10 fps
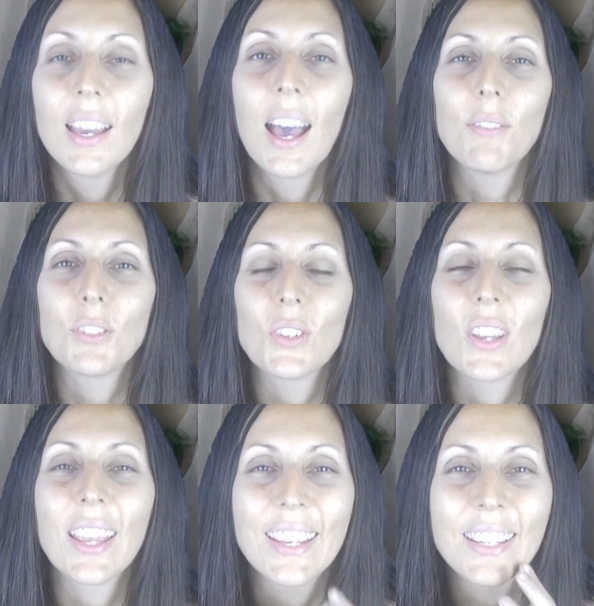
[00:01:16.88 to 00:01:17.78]
After you
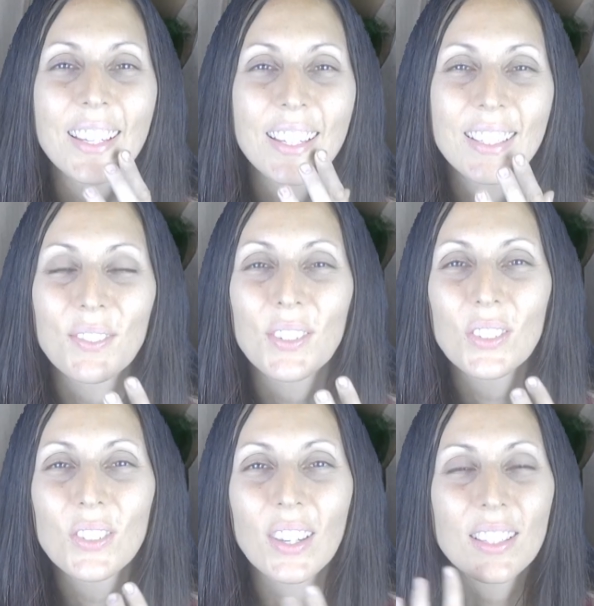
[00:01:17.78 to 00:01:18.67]
eat, it
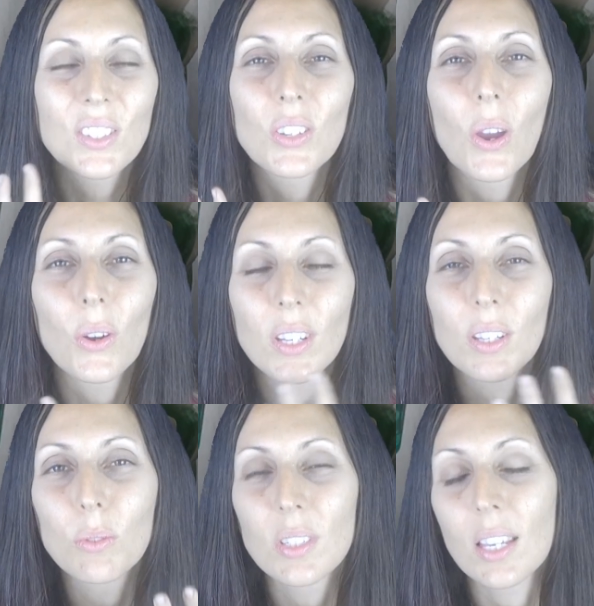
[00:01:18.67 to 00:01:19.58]
feels like it's
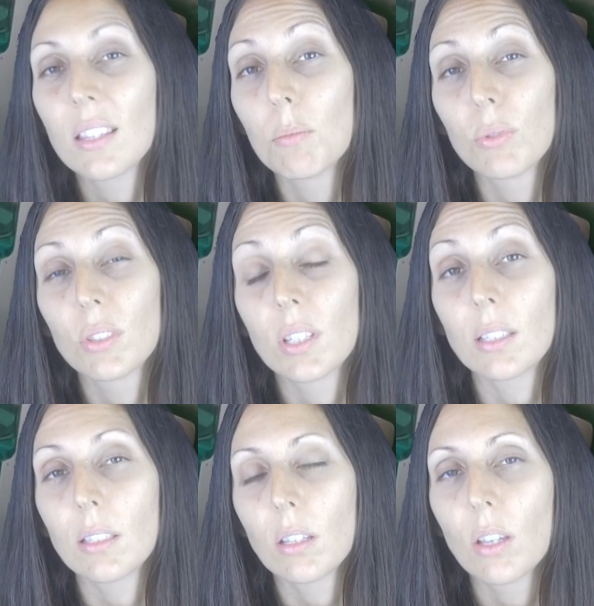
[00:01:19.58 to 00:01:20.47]
coating your teeth and
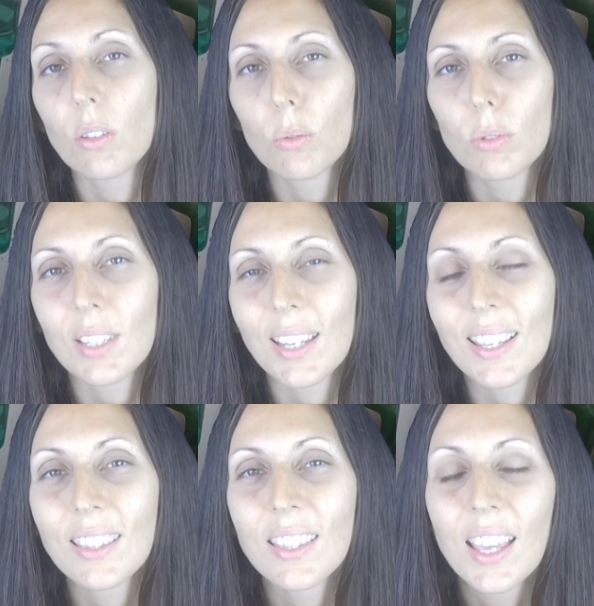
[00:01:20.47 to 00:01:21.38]
protecting your
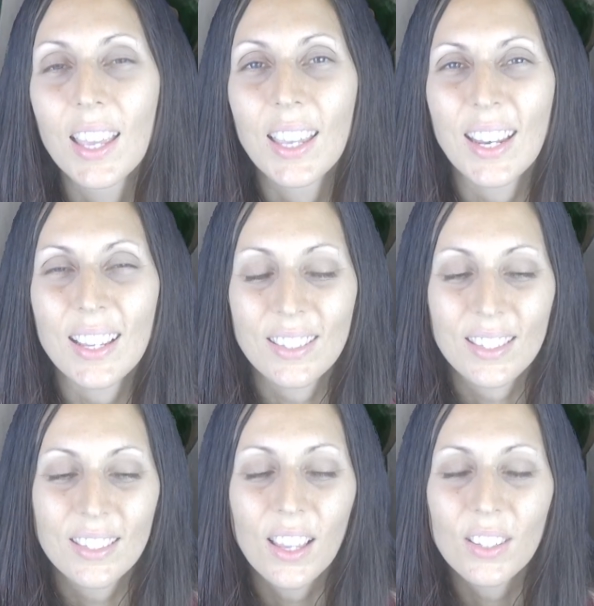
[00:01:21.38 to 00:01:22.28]
teeth. It has
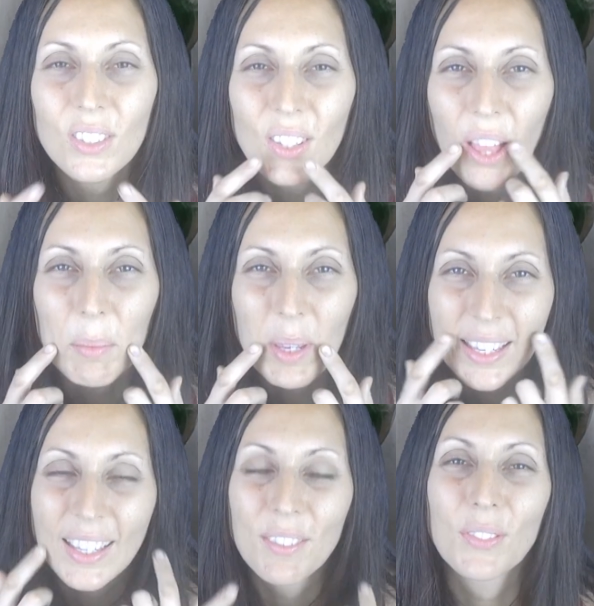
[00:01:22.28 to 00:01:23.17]
this
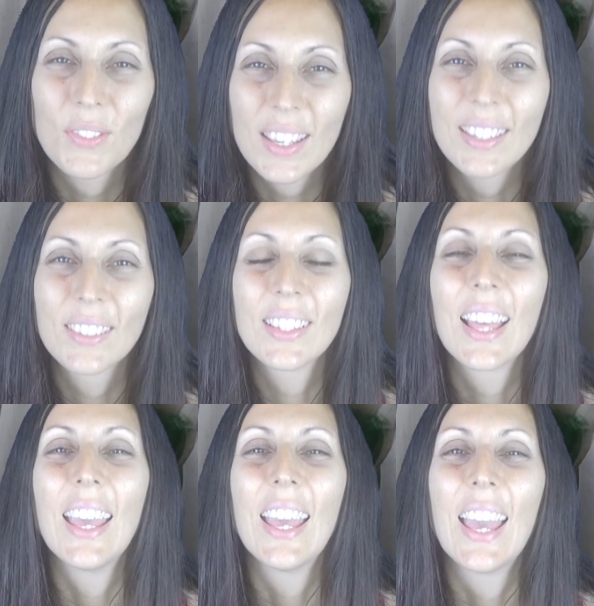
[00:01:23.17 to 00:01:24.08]
slimy feel,
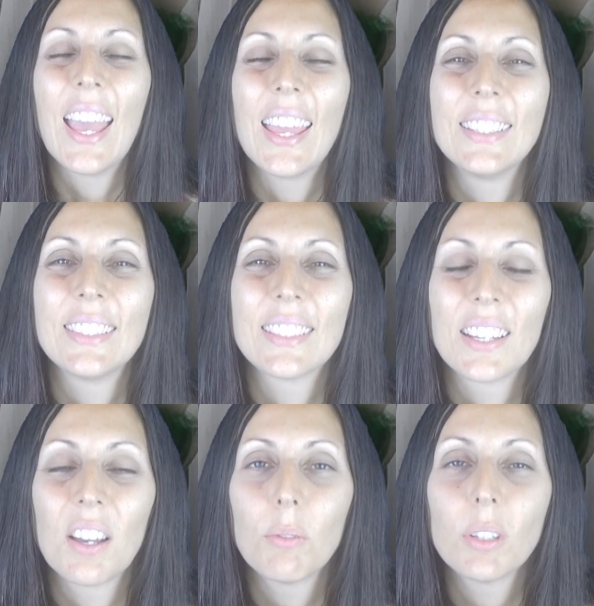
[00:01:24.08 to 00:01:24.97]
and
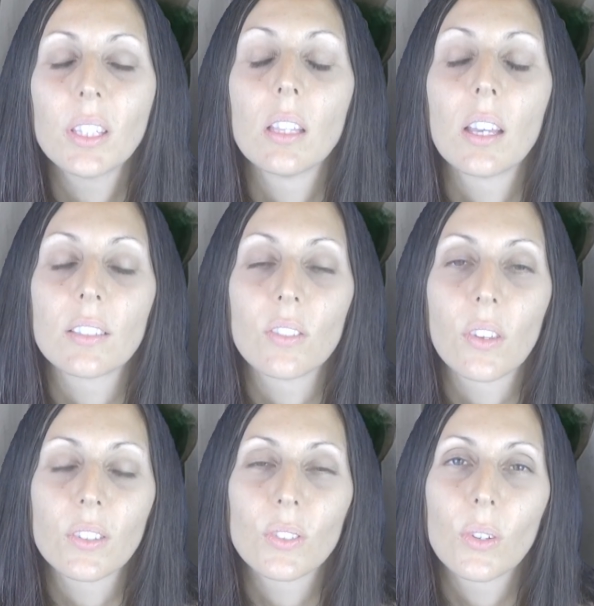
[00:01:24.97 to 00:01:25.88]
I really like
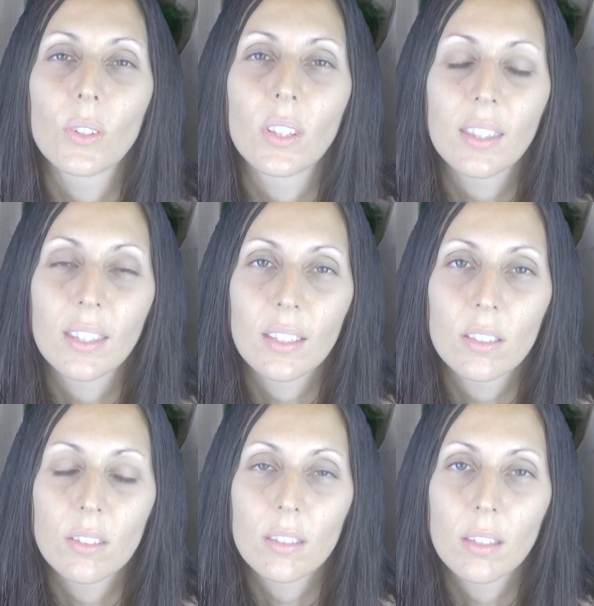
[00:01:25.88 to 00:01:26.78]
xylitol. I think
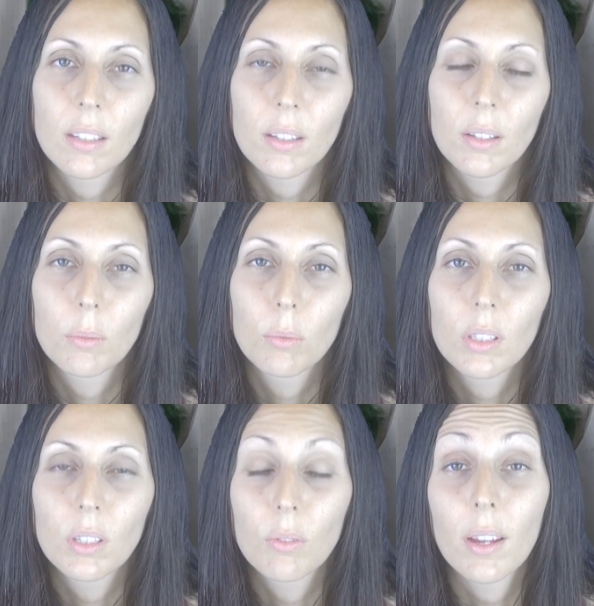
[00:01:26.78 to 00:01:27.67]
it's a
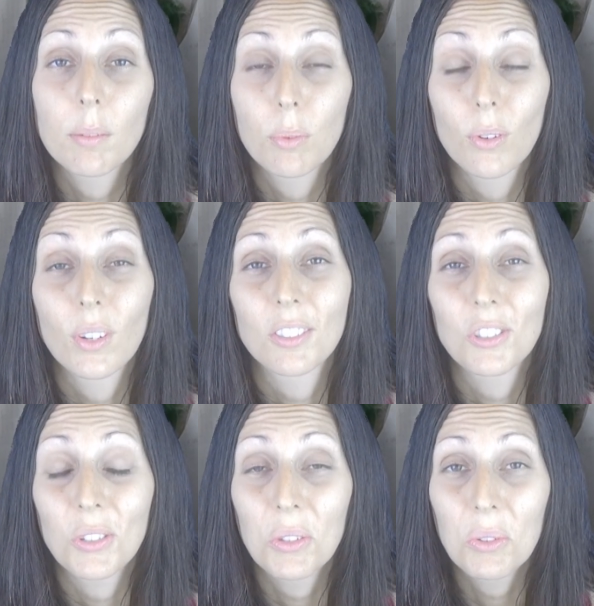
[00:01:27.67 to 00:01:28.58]
really great product
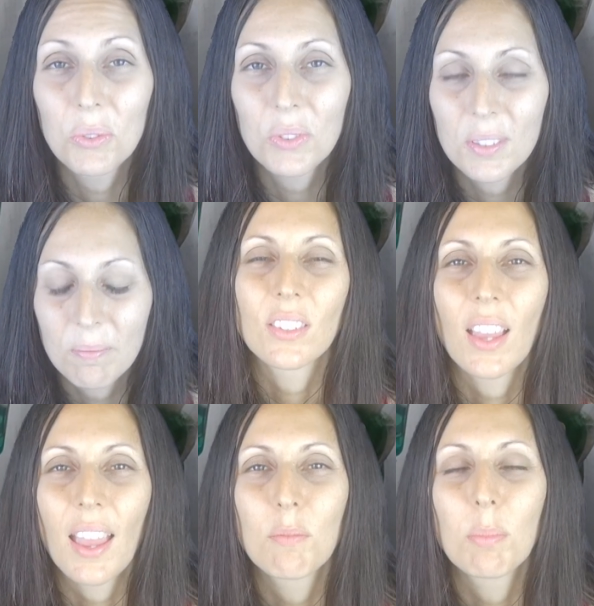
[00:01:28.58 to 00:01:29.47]
to use. So
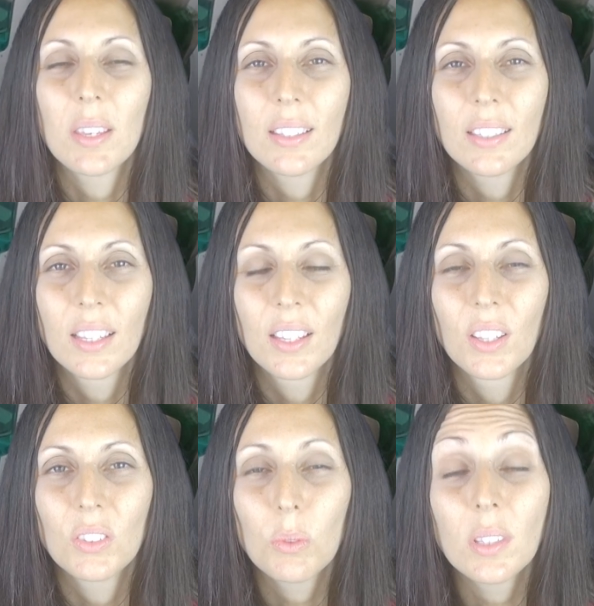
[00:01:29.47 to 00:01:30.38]
I have been
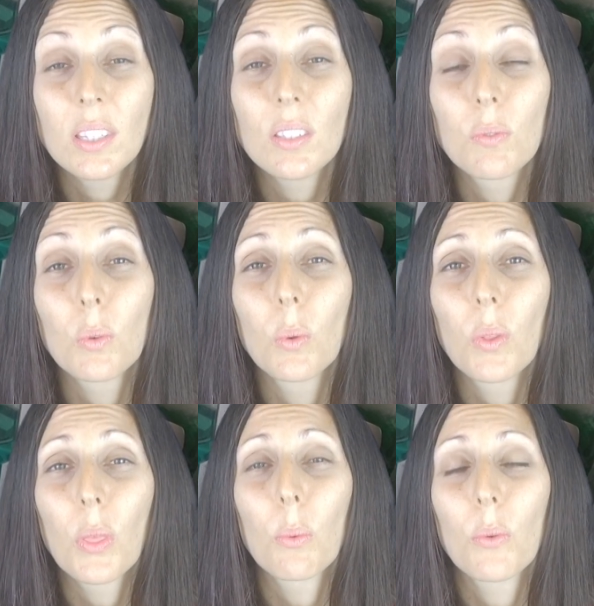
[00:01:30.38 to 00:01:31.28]
doing this for
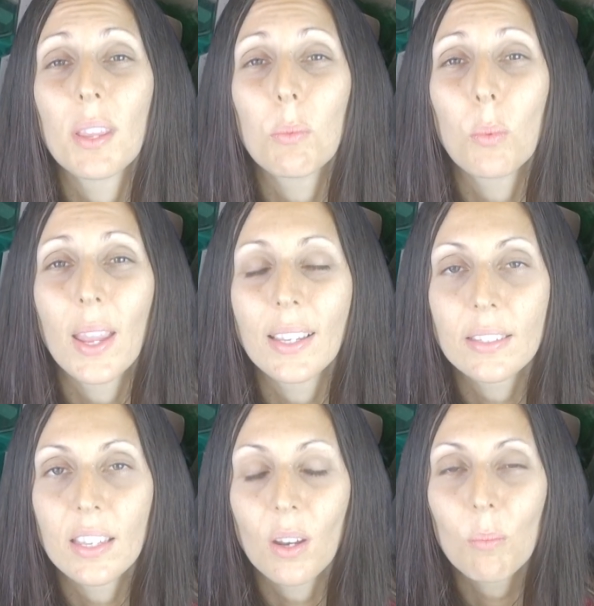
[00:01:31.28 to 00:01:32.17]
3
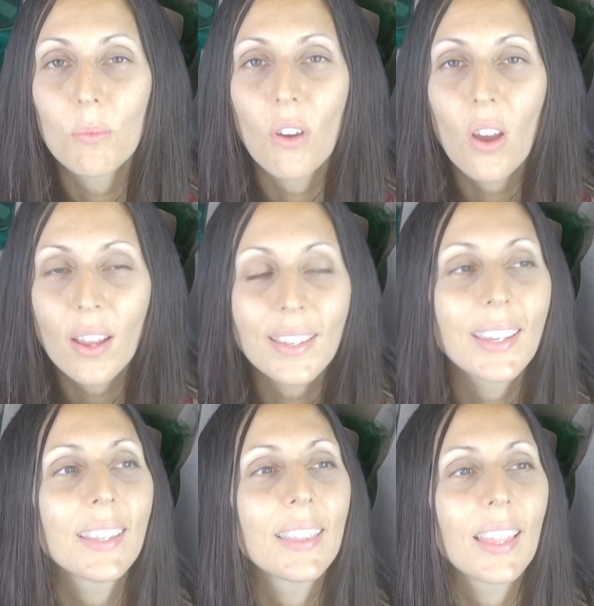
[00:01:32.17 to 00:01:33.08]
weeks, and I'm
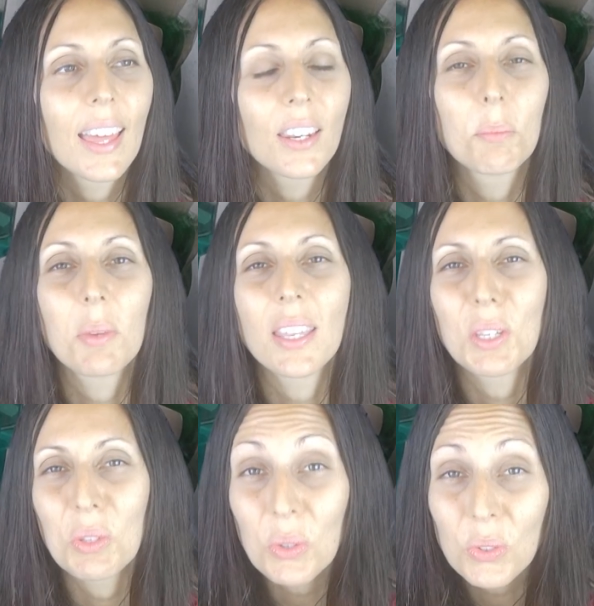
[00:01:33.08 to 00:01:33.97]
finding that I'm
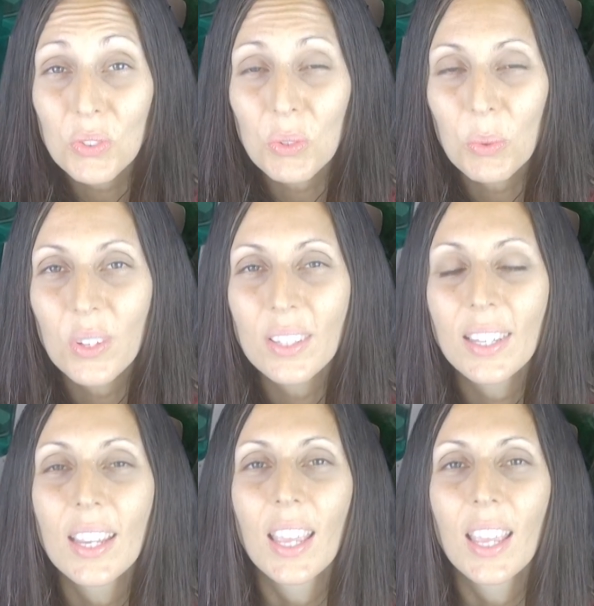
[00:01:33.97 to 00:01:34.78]
getting used to it.